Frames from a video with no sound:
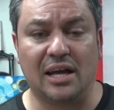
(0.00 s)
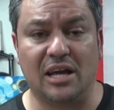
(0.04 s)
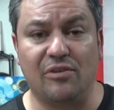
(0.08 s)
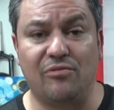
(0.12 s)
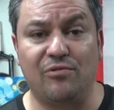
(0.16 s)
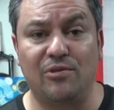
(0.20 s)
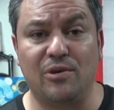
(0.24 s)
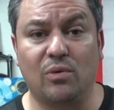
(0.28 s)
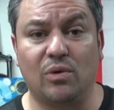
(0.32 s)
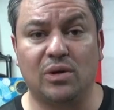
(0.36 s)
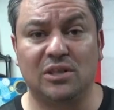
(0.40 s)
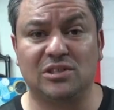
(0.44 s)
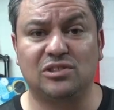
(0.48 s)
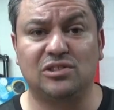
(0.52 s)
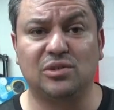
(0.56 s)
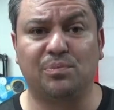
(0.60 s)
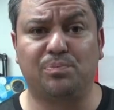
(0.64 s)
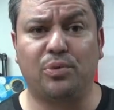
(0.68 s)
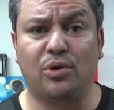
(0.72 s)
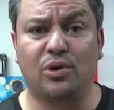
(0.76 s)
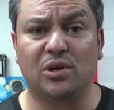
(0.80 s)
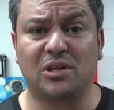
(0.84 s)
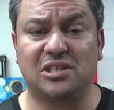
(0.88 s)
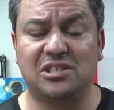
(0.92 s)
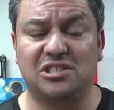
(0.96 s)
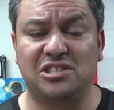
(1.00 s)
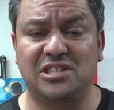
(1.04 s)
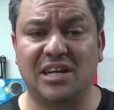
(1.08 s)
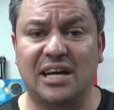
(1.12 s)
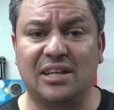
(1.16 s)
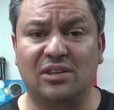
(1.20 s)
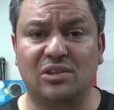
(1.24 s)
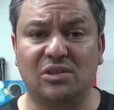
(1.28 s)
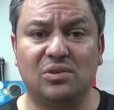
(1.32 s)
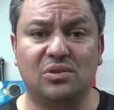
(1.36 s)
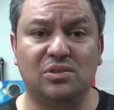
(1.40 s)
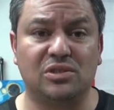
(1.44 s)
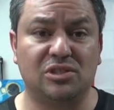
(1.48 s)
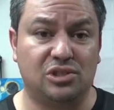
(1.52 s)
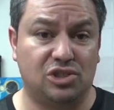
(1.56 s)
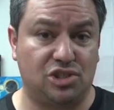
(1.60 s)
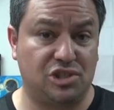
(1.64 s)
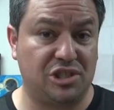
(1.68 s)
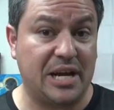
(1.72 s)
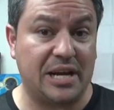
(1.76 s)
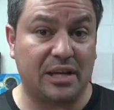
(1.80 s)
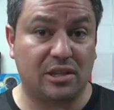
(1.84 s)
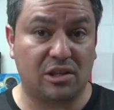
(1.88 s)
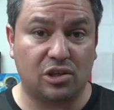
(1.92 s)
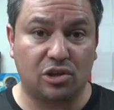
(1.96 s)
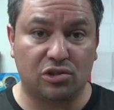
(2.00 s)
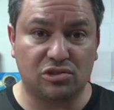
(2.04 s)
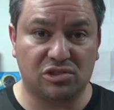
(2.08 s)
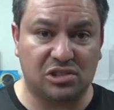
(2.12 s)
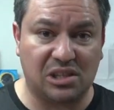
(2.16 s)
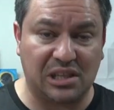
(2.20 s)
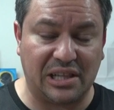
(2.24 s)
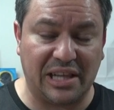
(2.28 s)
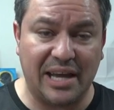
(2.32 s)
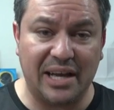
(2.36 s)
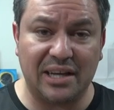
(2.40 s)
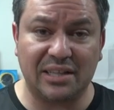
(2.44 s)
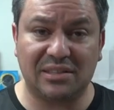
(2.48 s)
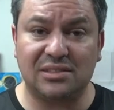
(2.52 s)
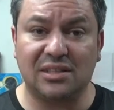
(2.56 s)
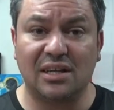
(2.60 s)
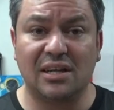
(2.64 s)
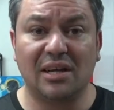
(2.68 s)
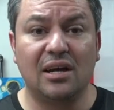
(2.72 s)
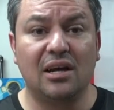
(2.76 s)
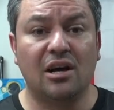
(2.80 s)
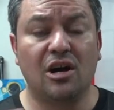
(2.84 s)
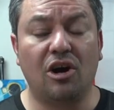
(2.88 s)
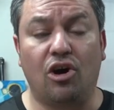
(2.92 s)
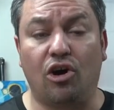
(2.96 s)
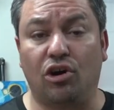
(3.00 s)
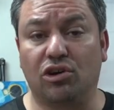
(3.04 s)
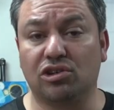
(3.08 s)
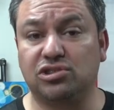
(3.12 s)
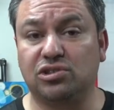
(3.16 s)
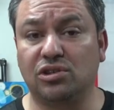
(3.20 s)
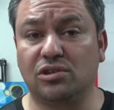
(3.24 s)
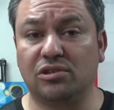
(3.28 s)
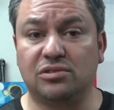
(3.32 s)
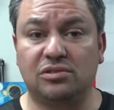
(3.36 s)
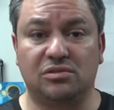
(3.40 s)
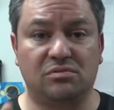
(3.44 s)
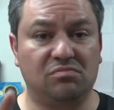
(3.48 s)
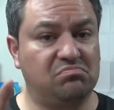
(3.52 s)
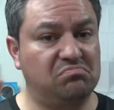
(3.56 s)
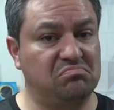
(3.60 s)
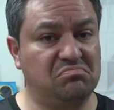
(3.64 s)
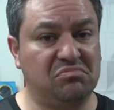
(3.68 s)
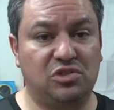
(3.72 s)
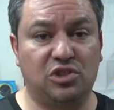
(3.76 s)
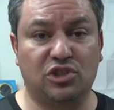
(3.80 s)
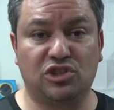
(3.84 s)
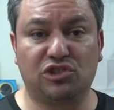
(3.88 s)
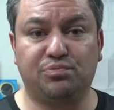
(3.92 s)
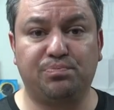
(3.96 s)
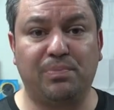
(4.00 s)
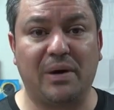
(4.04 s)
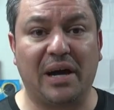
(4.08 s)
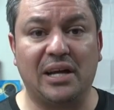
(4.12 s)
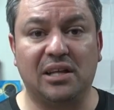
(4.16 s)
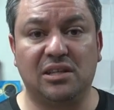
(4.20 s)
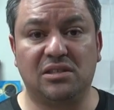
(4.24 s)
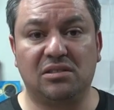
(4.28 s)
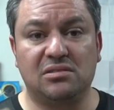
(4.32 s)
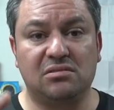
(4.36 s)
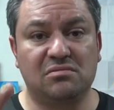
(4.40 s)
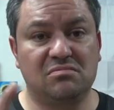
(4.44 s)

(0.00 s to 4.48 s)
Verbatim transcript: if you want to support the channel check those links also just by